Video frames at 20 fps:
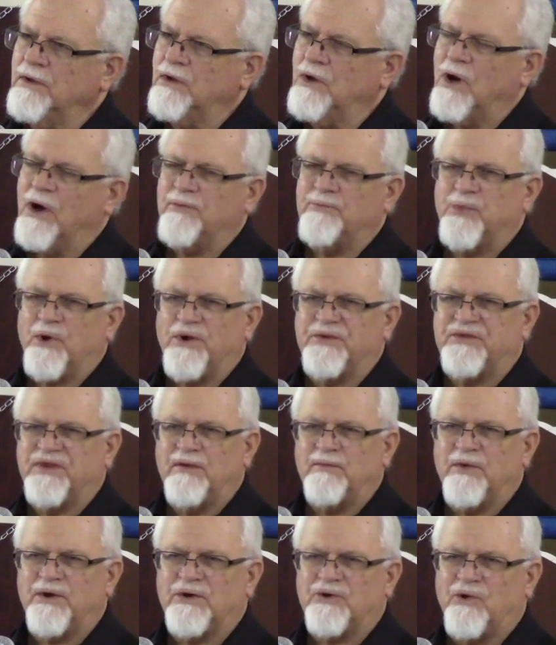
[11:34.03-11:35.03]
God brought
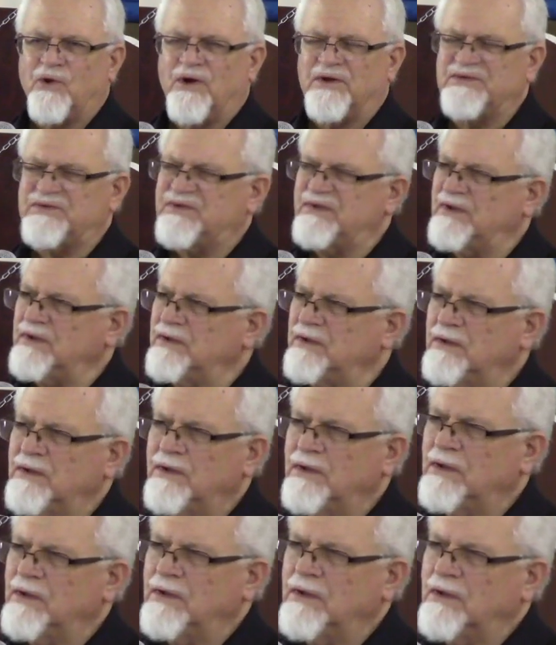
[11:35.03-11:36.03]
them across the,
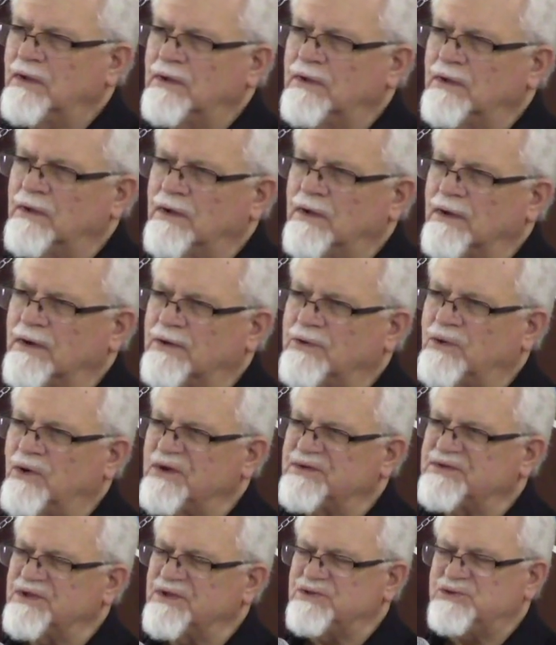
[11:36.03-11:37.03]
uh,
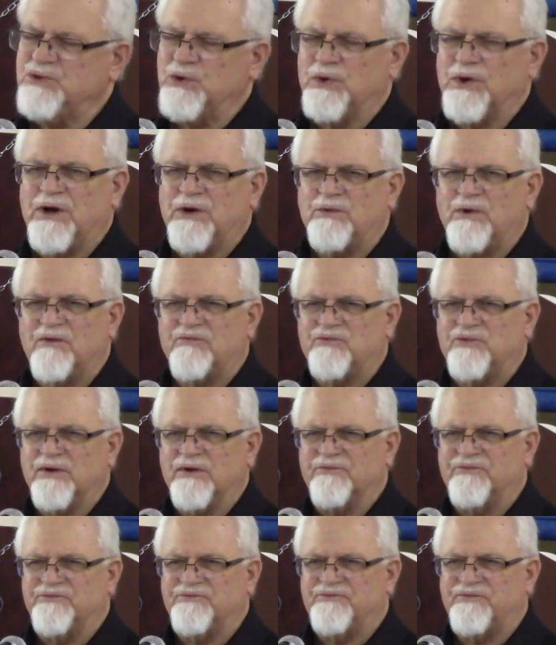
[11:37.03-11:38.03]
across the Jordan River
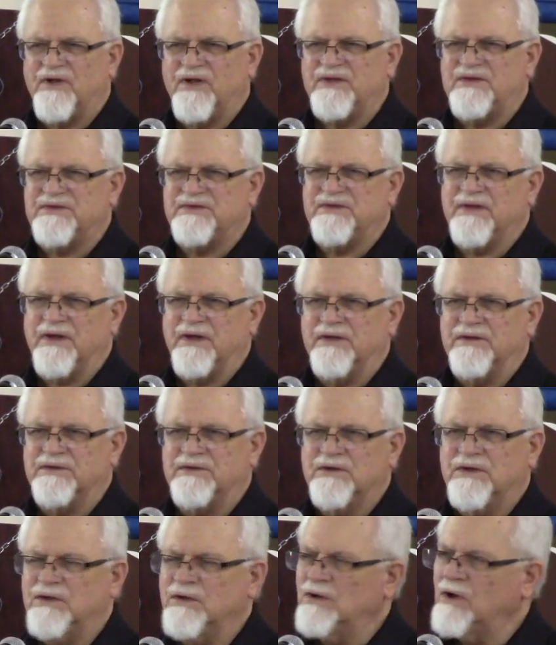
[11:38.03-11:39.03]
at flood
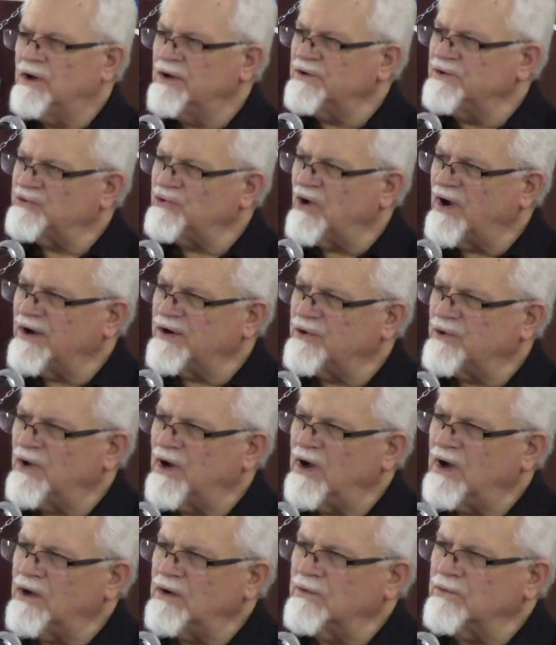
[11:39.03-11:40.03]
stage on dry
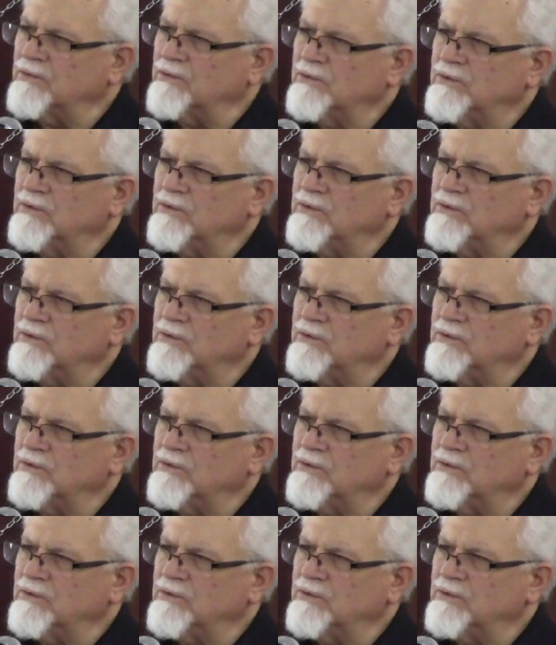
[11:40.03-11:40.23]
ground.